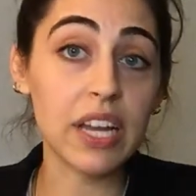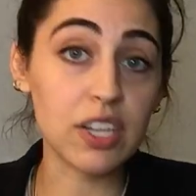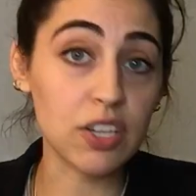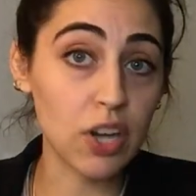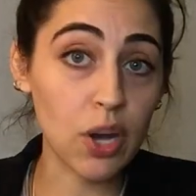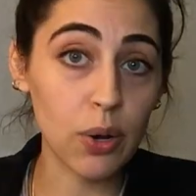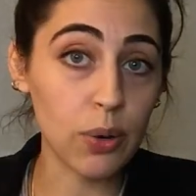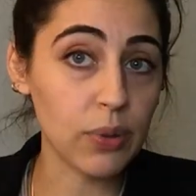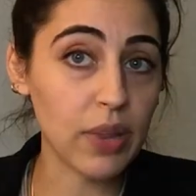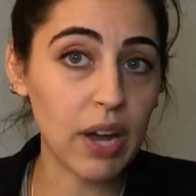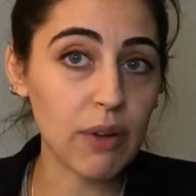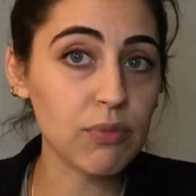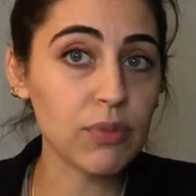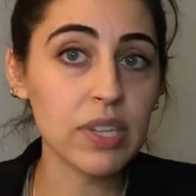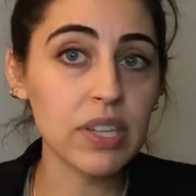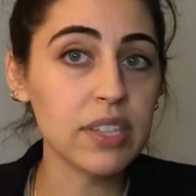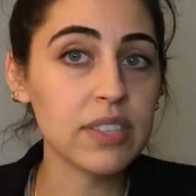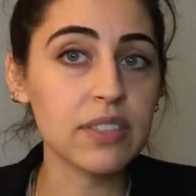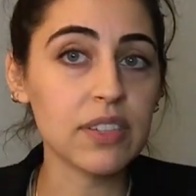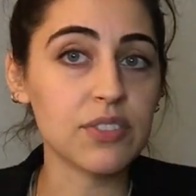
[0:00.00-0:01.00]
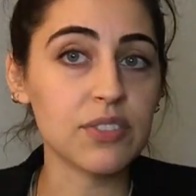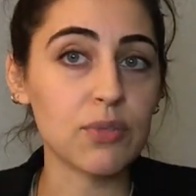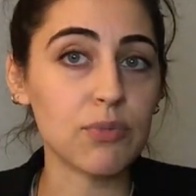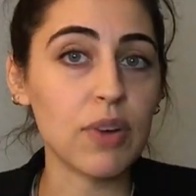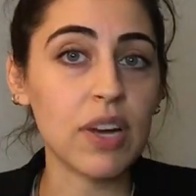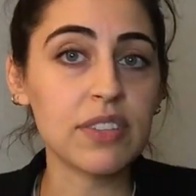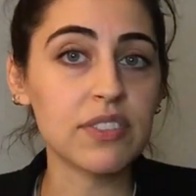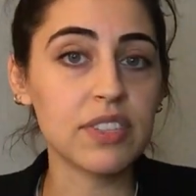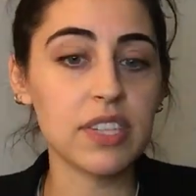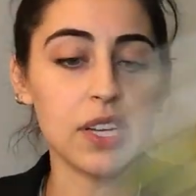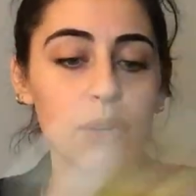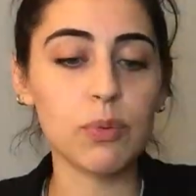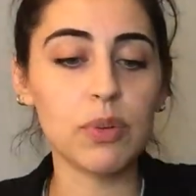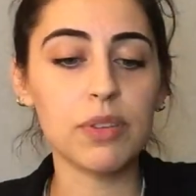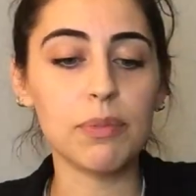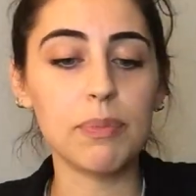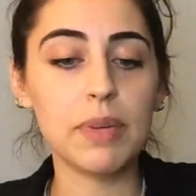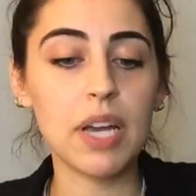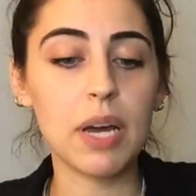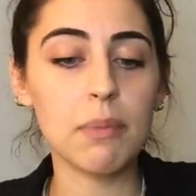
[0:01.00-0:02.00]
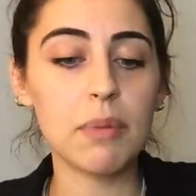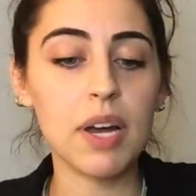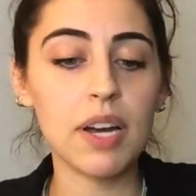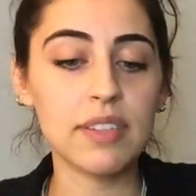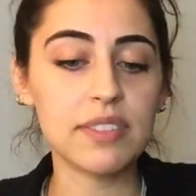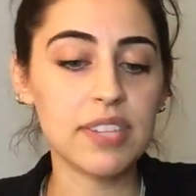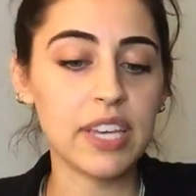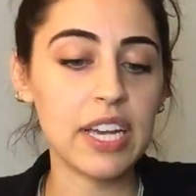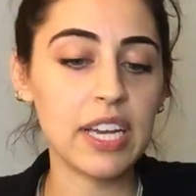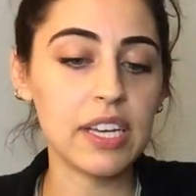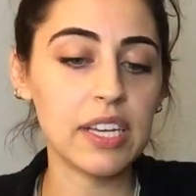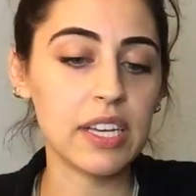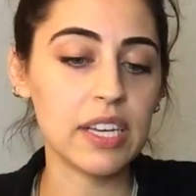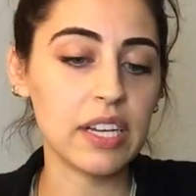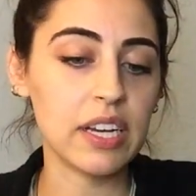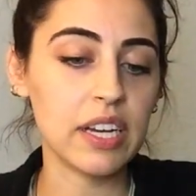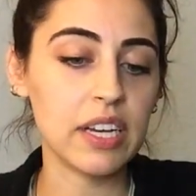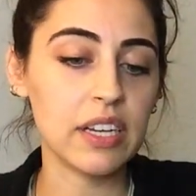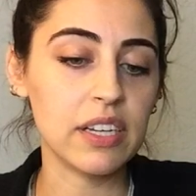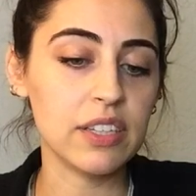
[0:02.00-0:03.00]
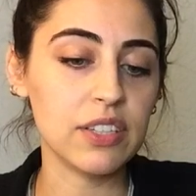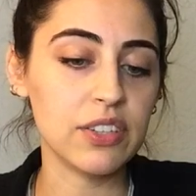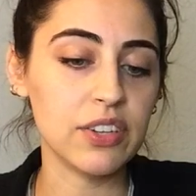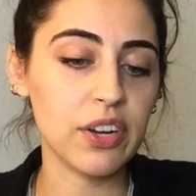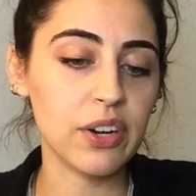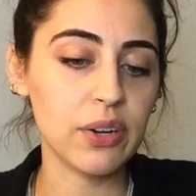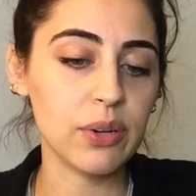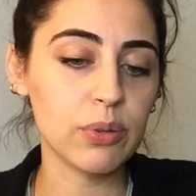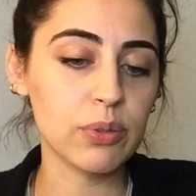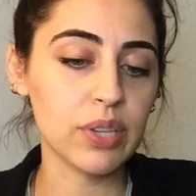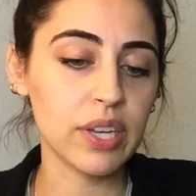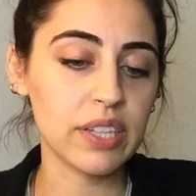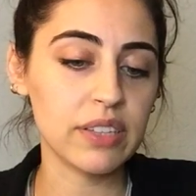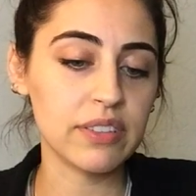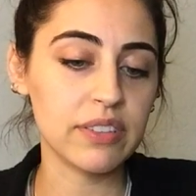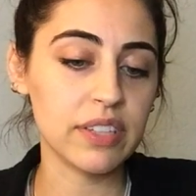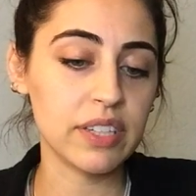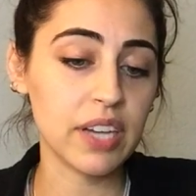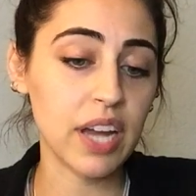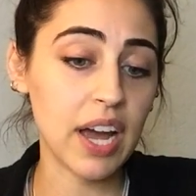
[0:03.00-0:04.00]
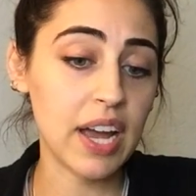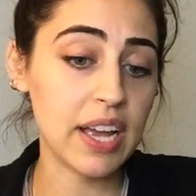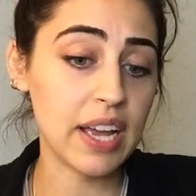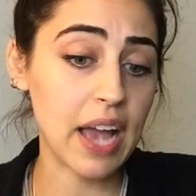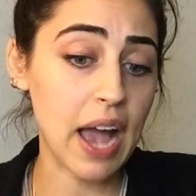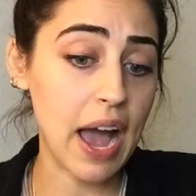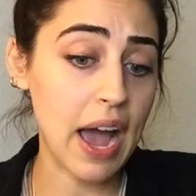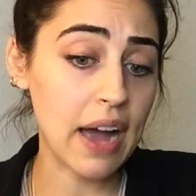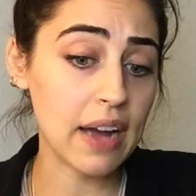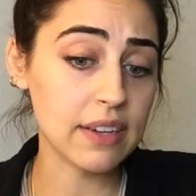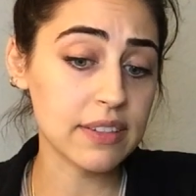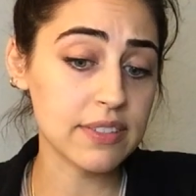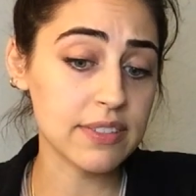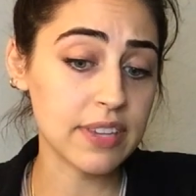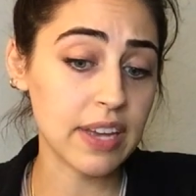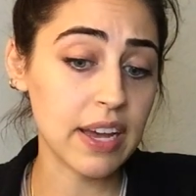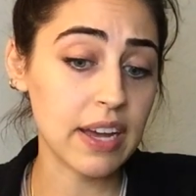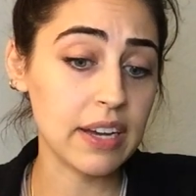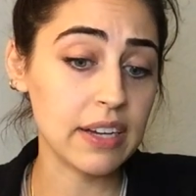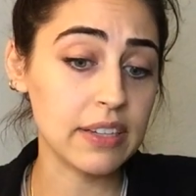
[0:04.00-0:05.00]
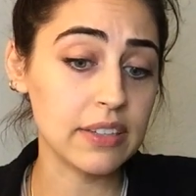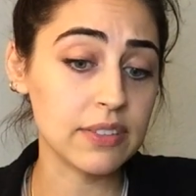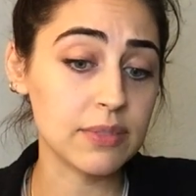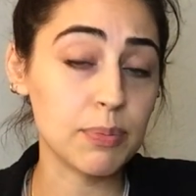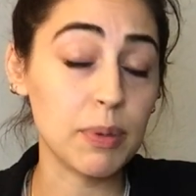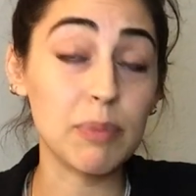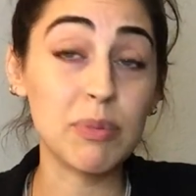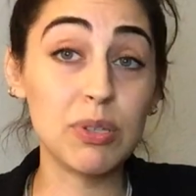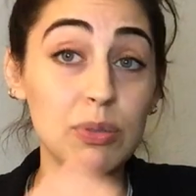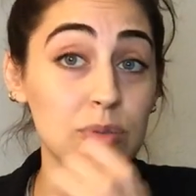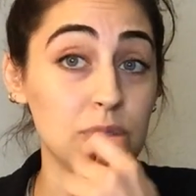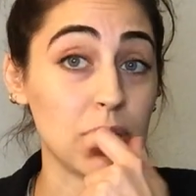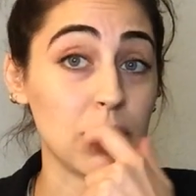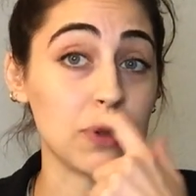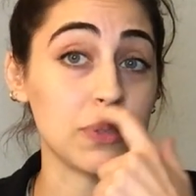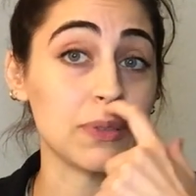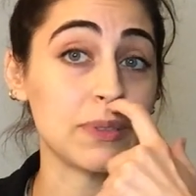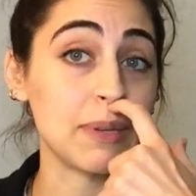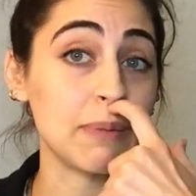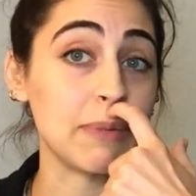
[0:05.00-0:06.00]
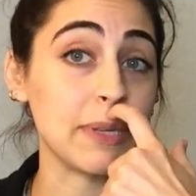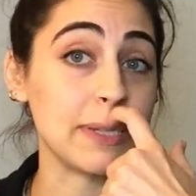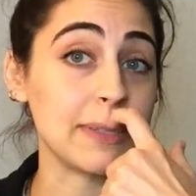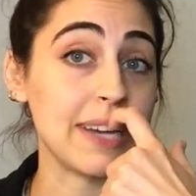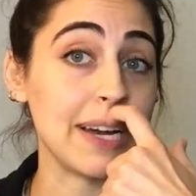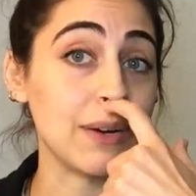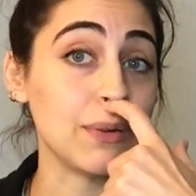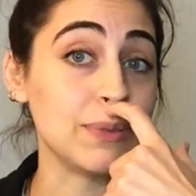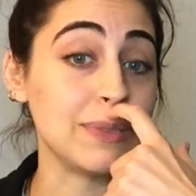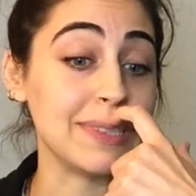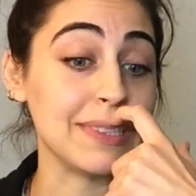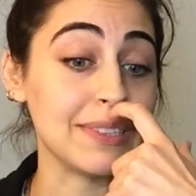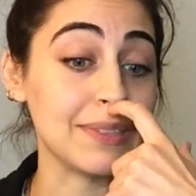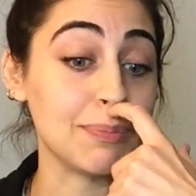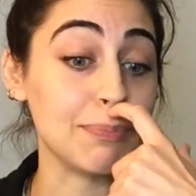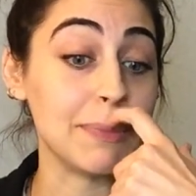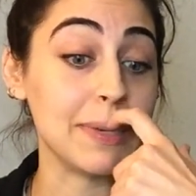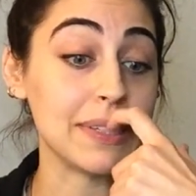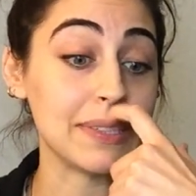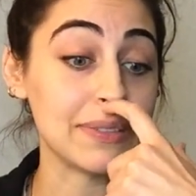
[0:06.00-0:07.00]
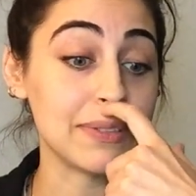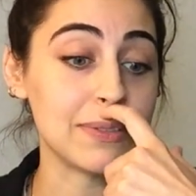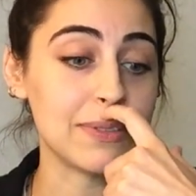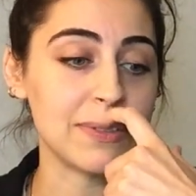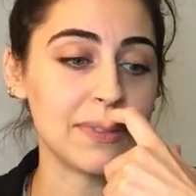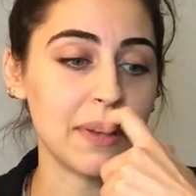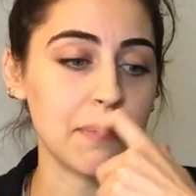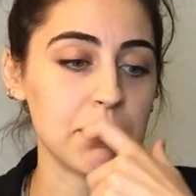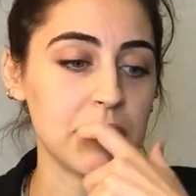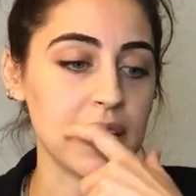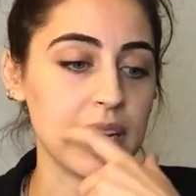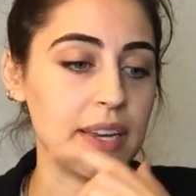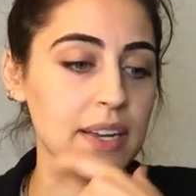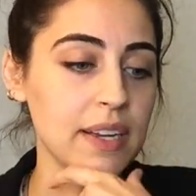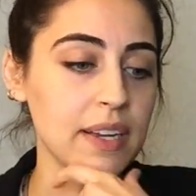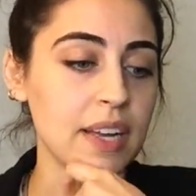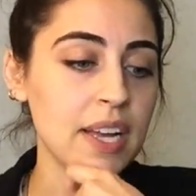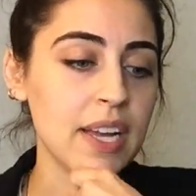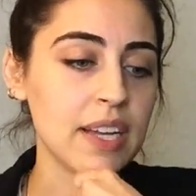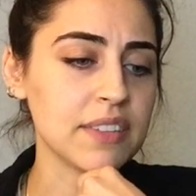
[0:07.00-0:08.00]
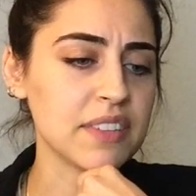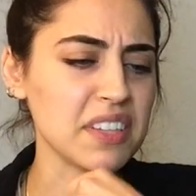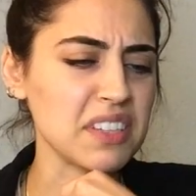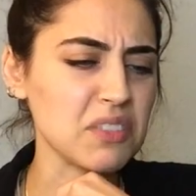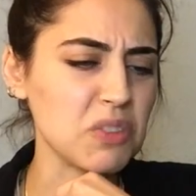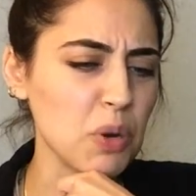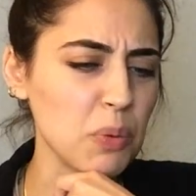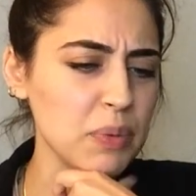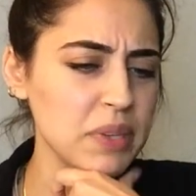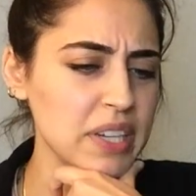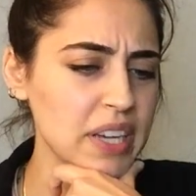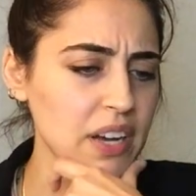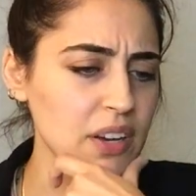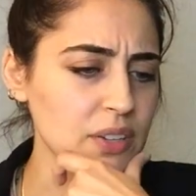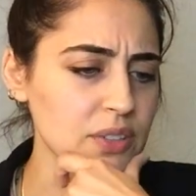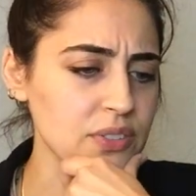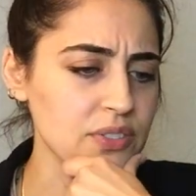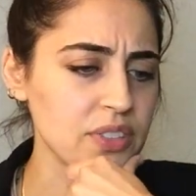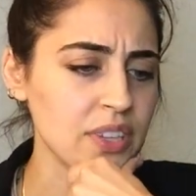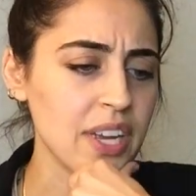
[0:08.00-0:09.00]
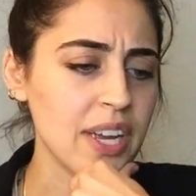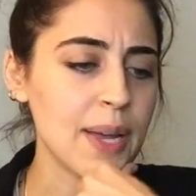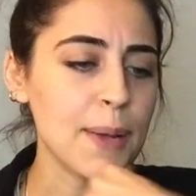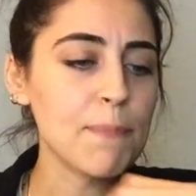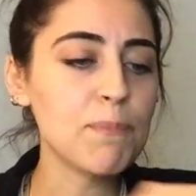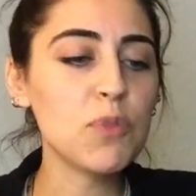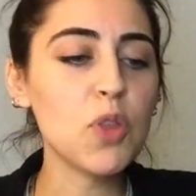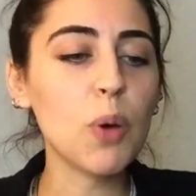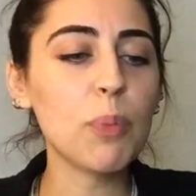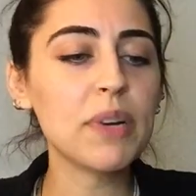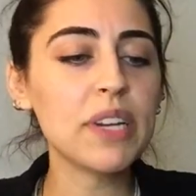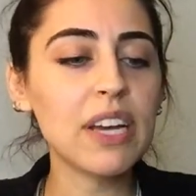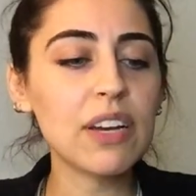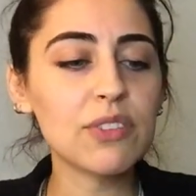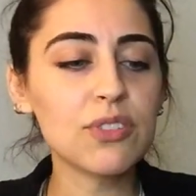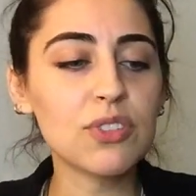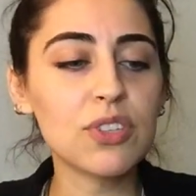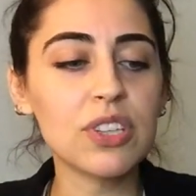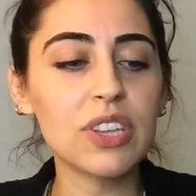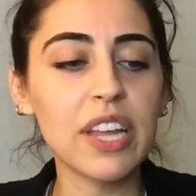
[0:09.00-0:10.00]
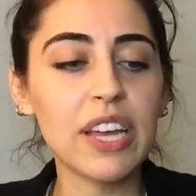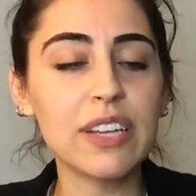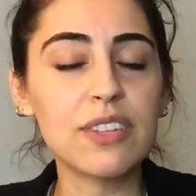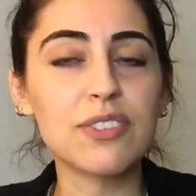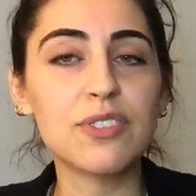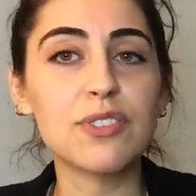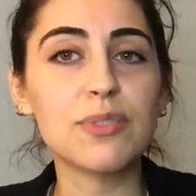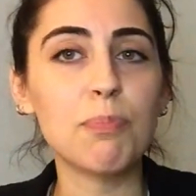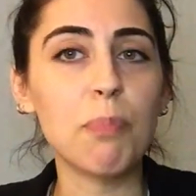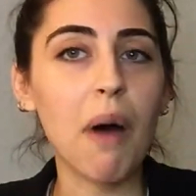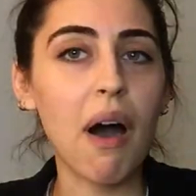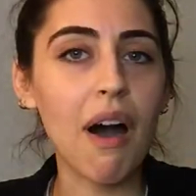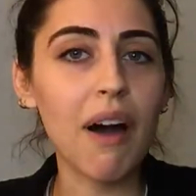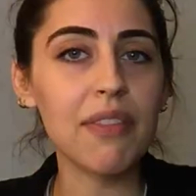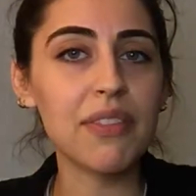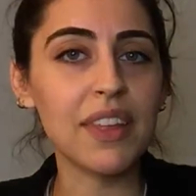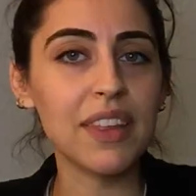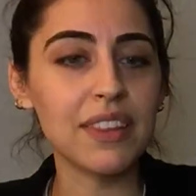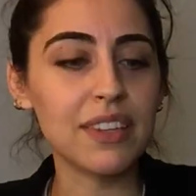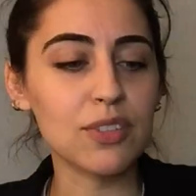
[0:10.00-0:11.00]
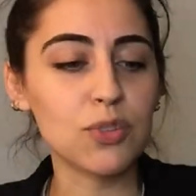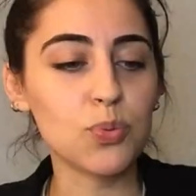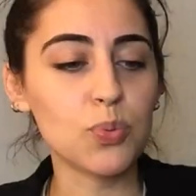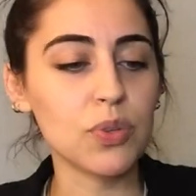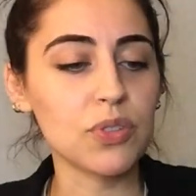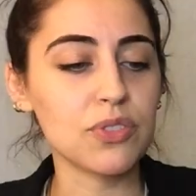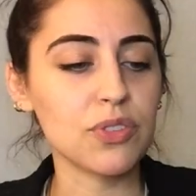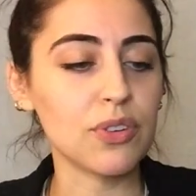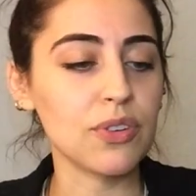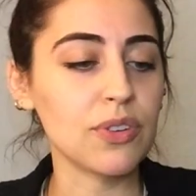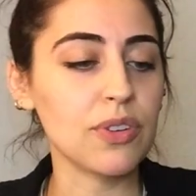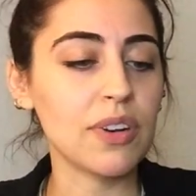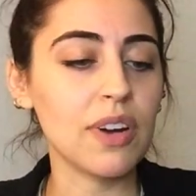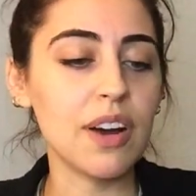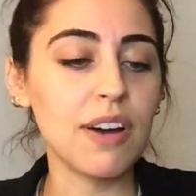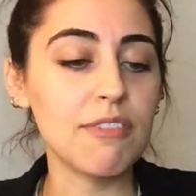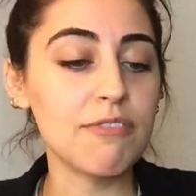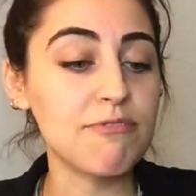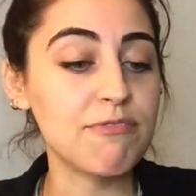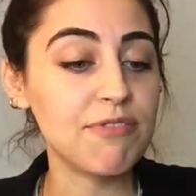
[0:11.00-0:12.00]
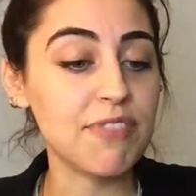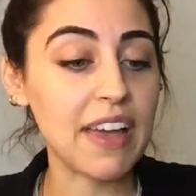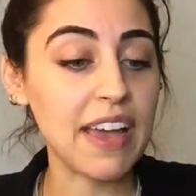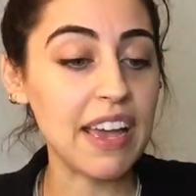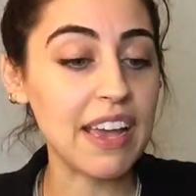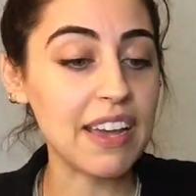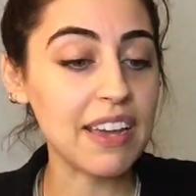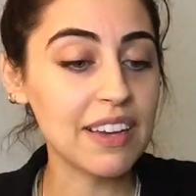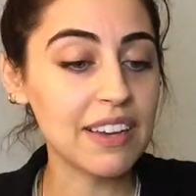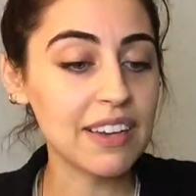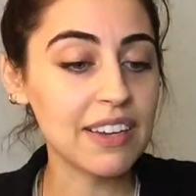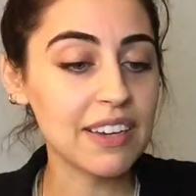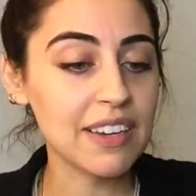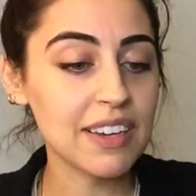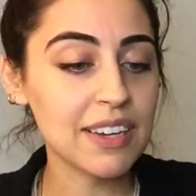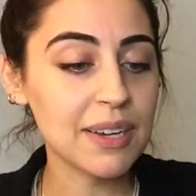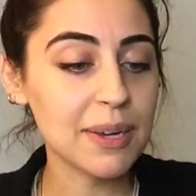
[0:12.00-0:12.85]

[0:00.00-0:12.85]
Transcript: like, no, that really doesn't resonate with me. I'm not taking it, you know, like denying access. Maybe you turned something down, dismissed something. It's like nobody else, nobody else could like spot that this was a, a fake